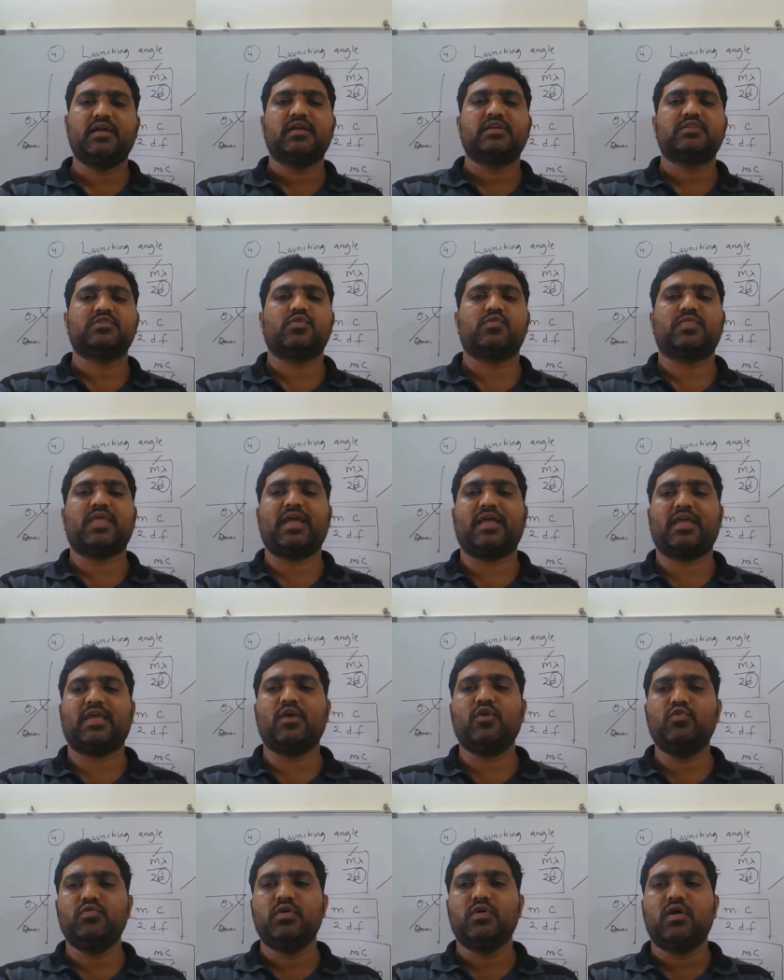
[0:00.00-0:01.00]
So thank
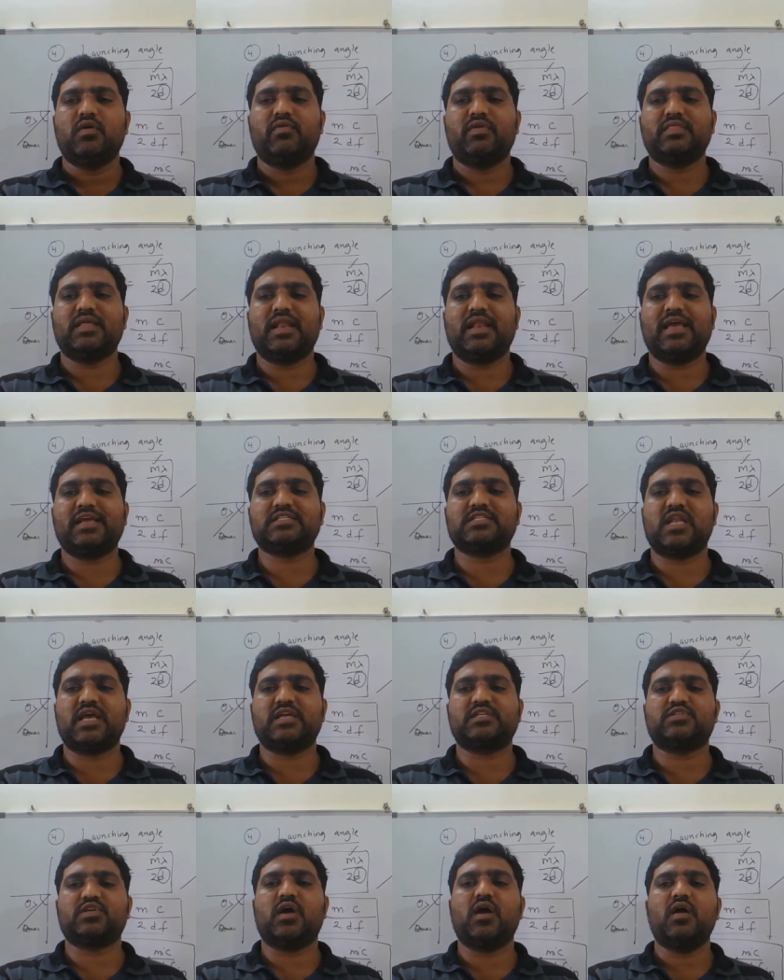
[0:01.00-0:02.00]
you. In the next
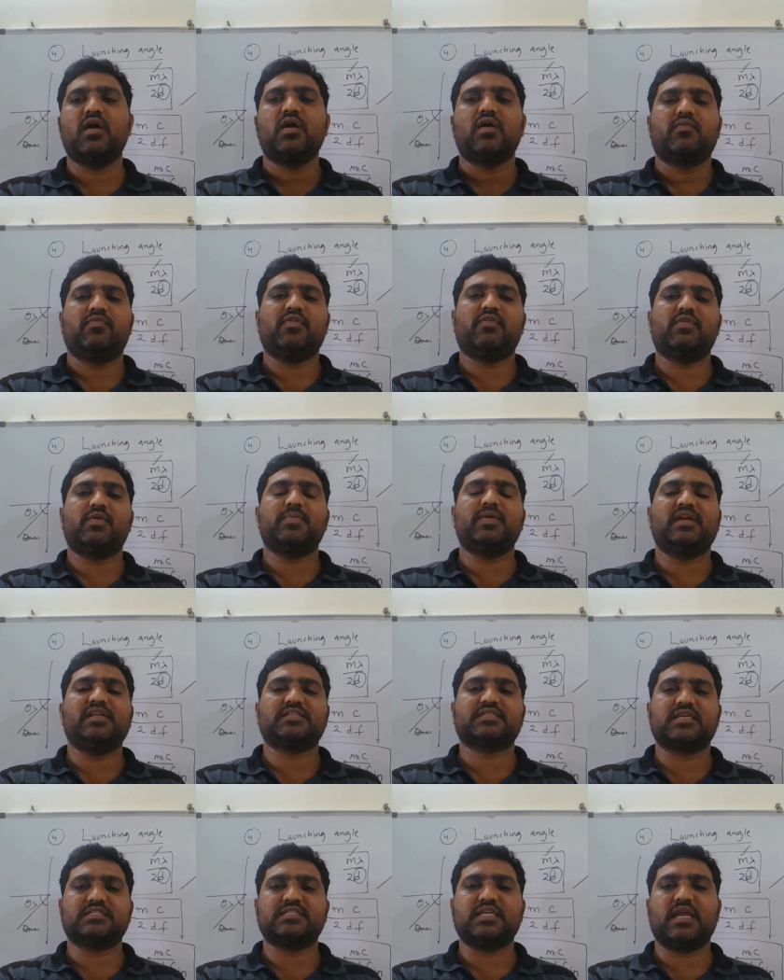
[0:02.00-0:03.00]
lecture we will be
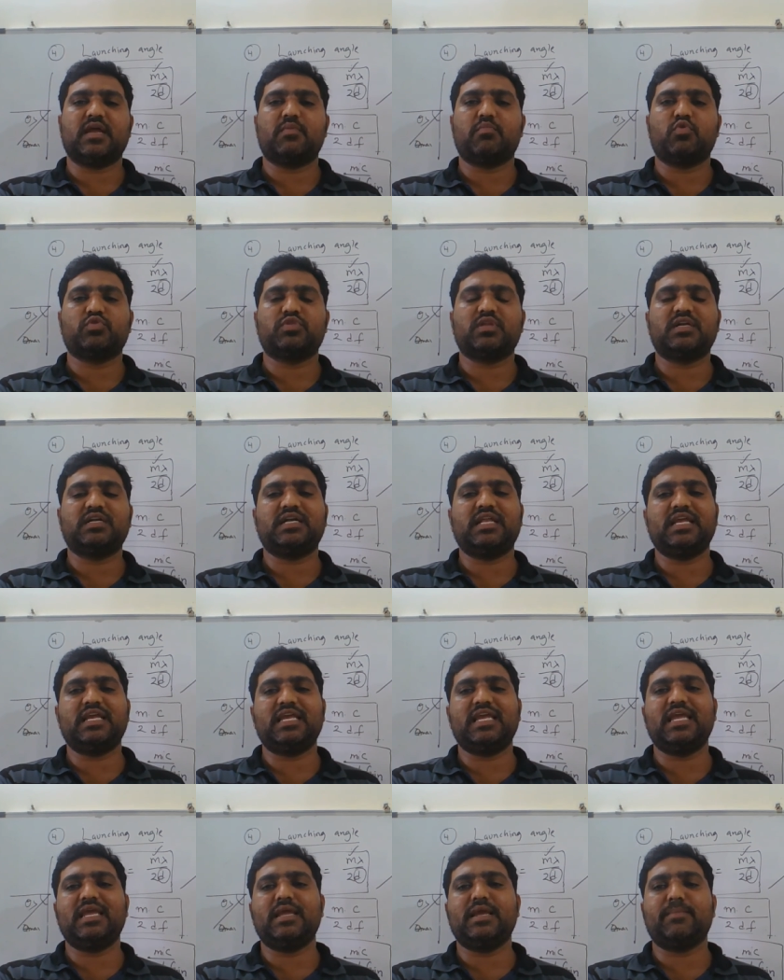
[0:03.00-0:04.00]
discussing about the
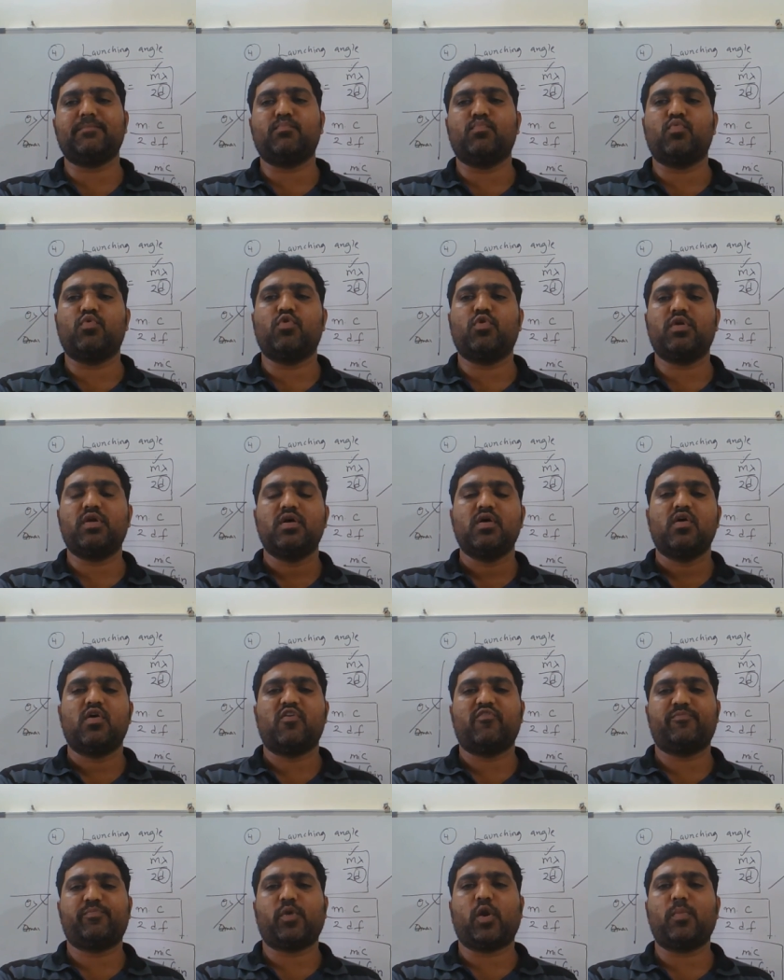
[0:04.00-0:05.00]
TEM mode
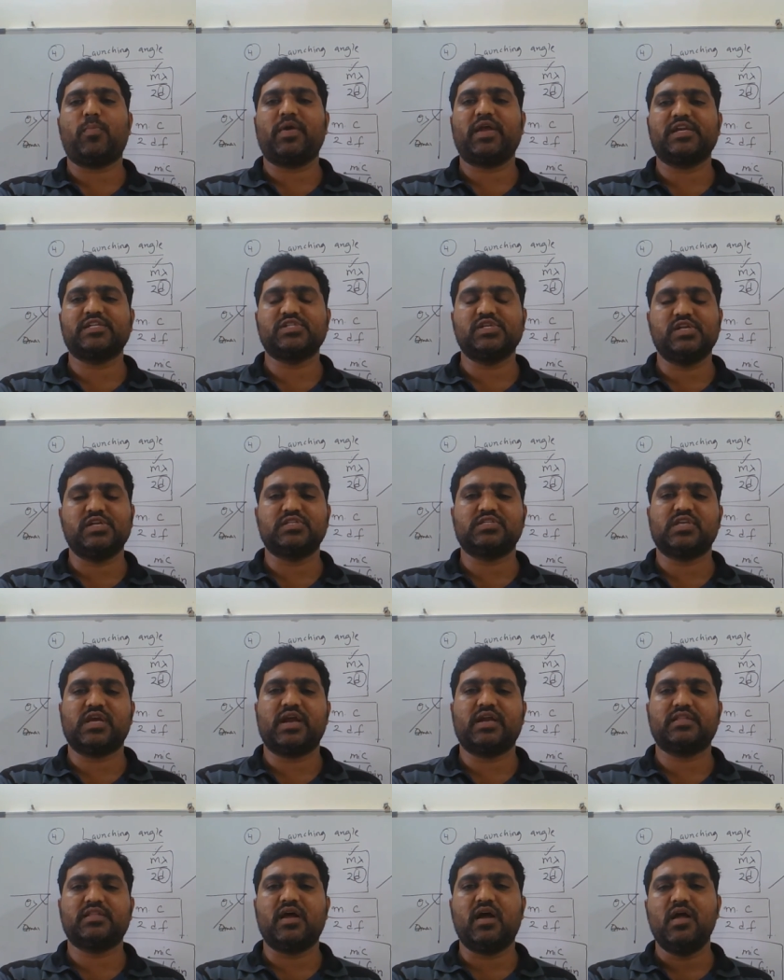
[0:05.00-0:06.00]
of propagation
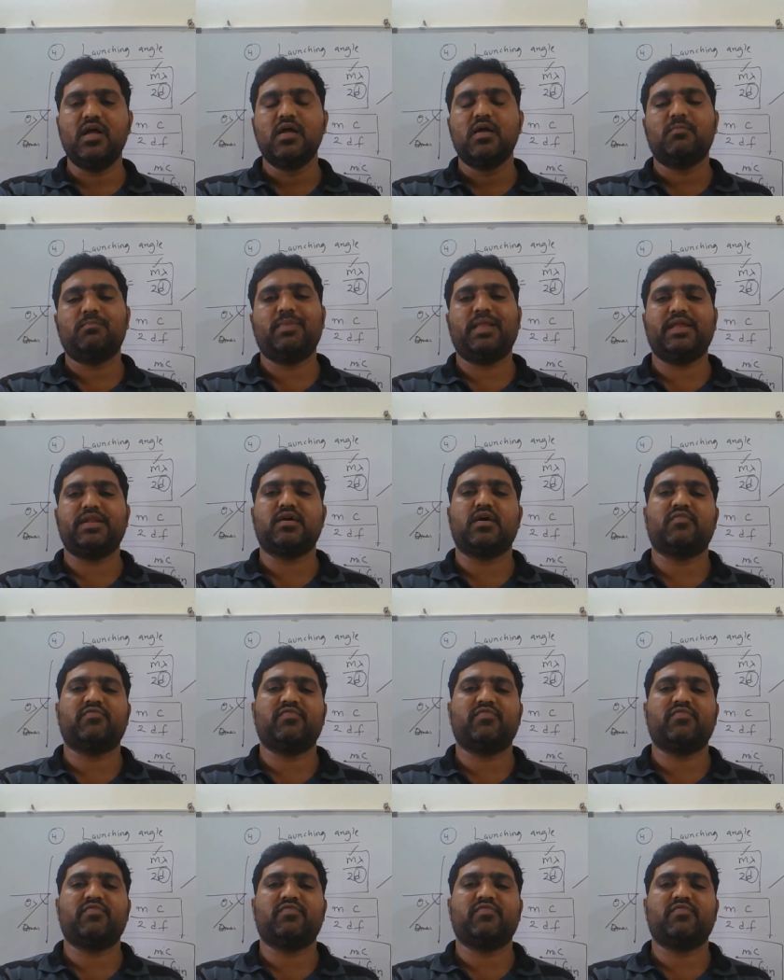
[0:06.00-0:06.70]
inside the planar.